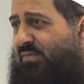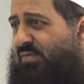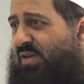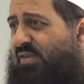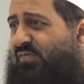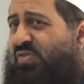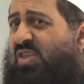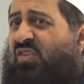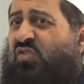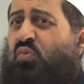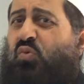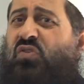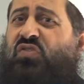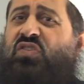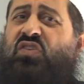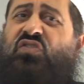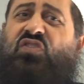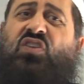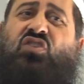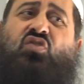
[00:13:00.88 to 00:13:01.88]
If this
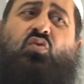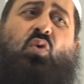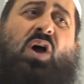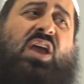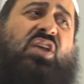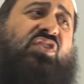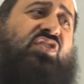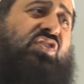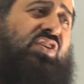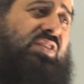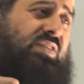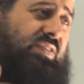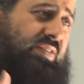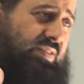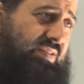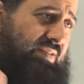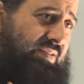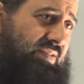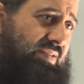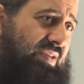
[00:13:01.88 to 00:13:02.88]
was the situation
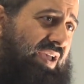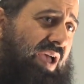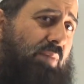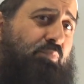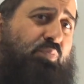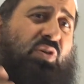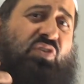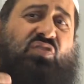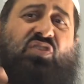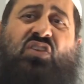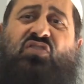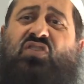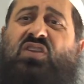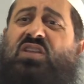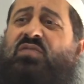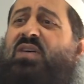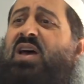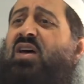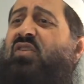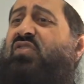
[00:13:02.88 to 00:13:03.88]
and
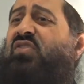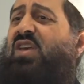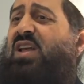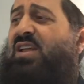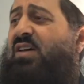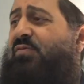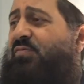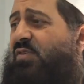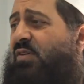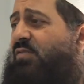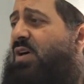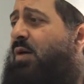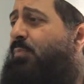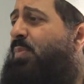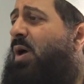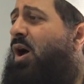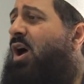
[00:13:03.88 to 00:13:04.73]
position of our Salaf, of our